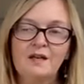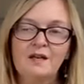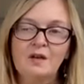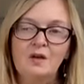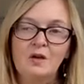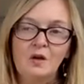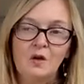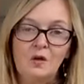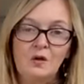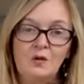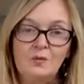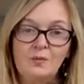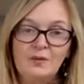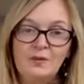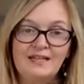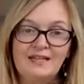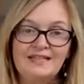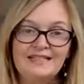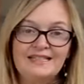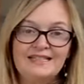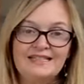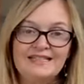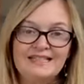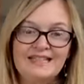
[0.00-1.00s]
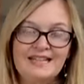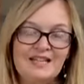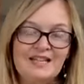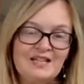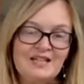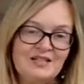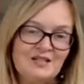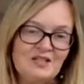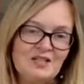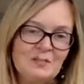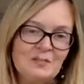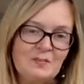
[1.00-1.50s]
gold ones.
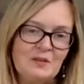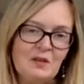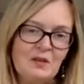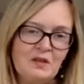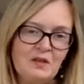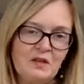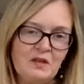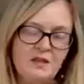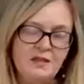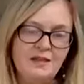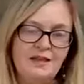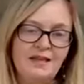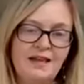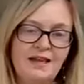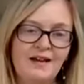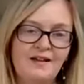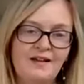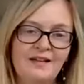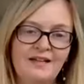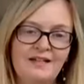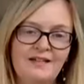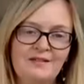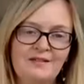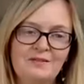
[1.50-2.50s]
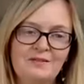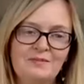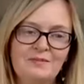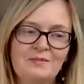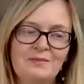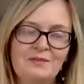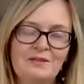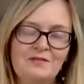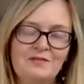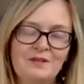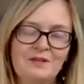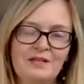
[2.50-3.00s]
So just be on the lookout, and don't
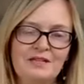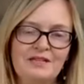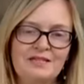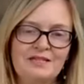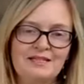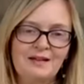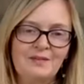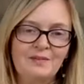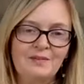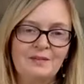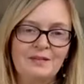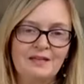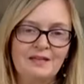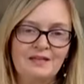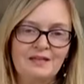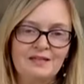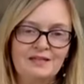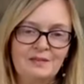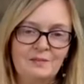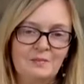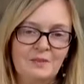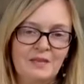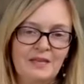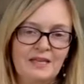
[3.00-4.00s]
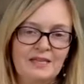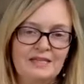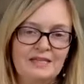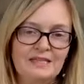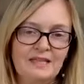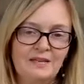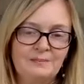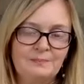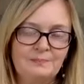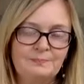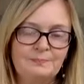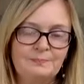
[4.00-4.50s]
be afraid to stop in at some place
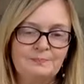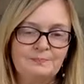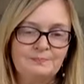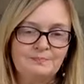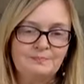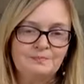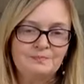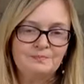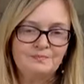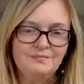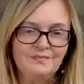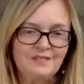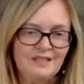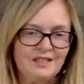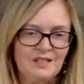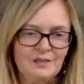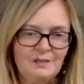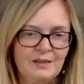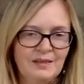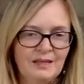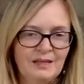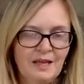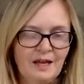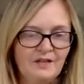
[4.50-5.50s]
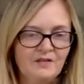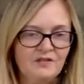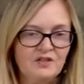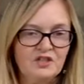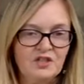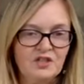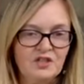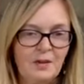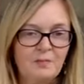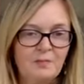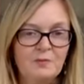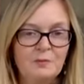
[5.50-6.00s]
that you may not have
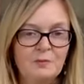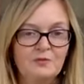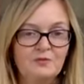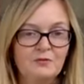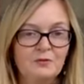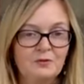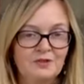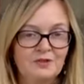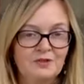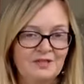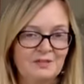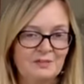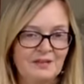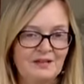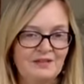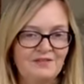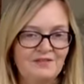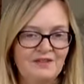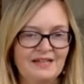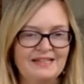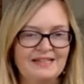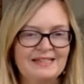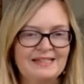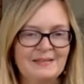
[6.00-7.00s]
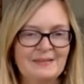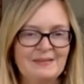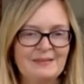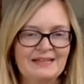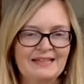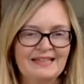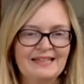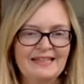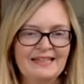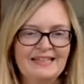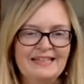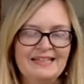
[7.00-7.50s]
shopped before. You might find
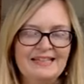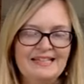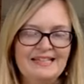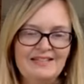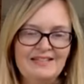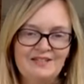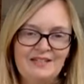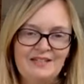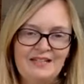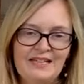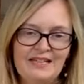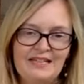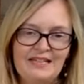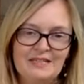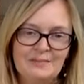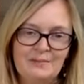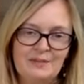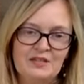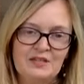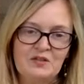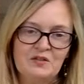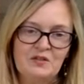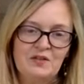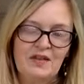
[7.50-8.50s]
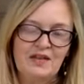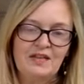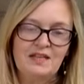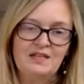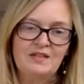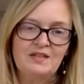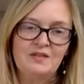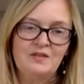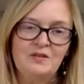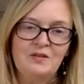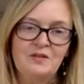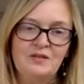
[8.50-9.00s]
something unique and special that
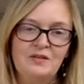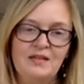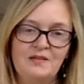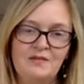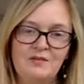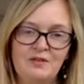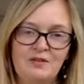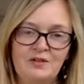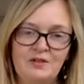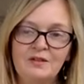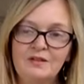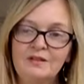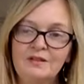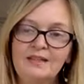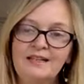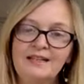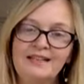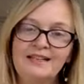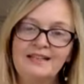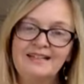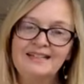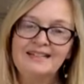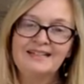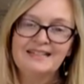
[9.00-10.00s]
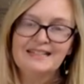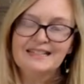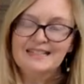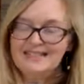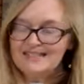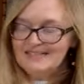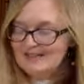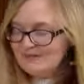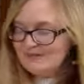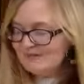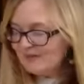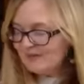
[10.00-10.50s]
you never knew you needed.
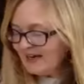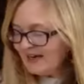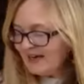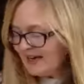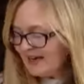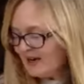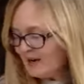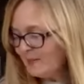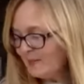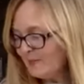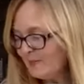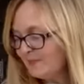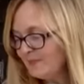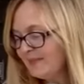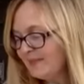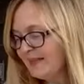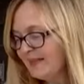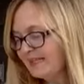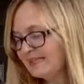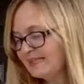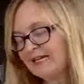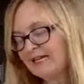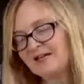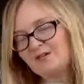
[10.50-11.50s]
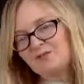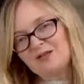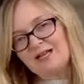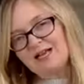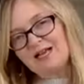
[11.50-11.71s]
But that's kind of what